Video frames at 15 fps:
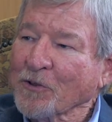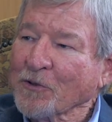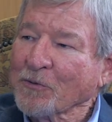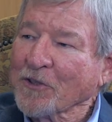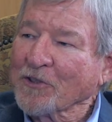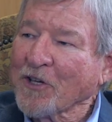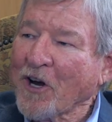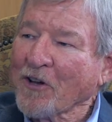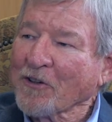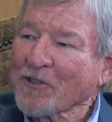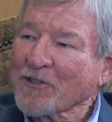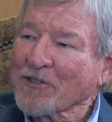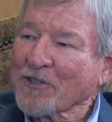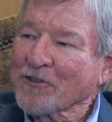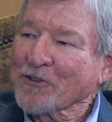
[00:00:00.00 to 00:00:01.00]
want to
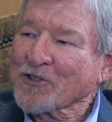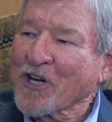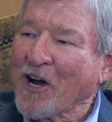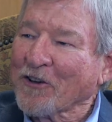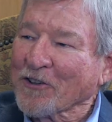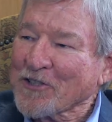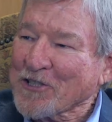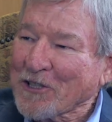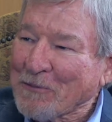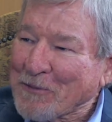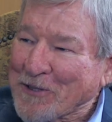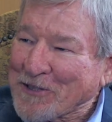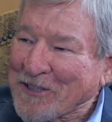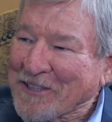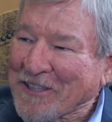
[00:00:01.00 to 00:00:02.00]
acknowledge that their child is
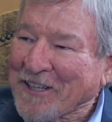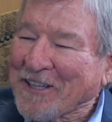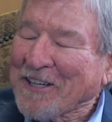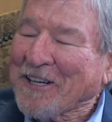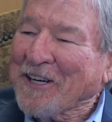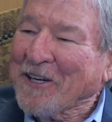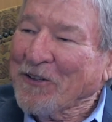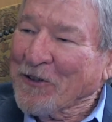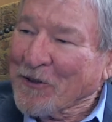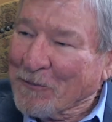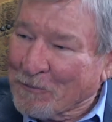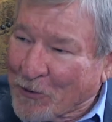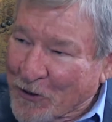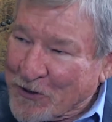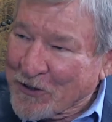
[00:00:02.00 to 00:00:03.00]
limited and right. they're
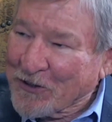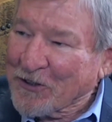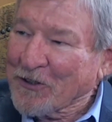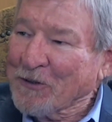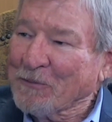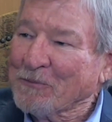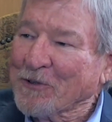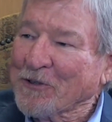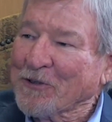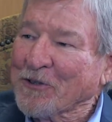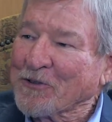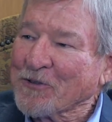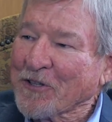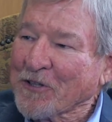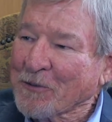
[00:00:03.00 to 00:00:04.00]
pushing them and
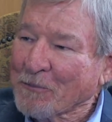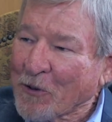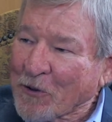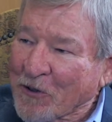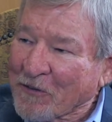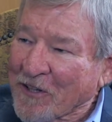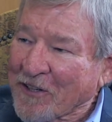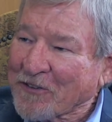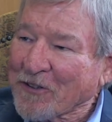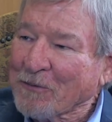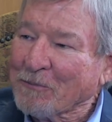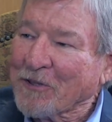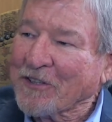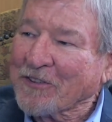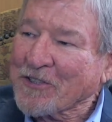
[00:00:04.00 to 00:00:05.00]
they're trying to motivate
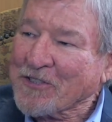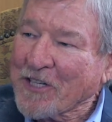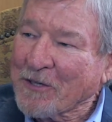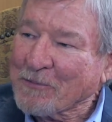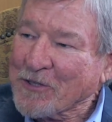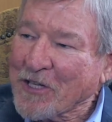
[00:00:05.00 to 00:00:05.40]
them, but at the right. same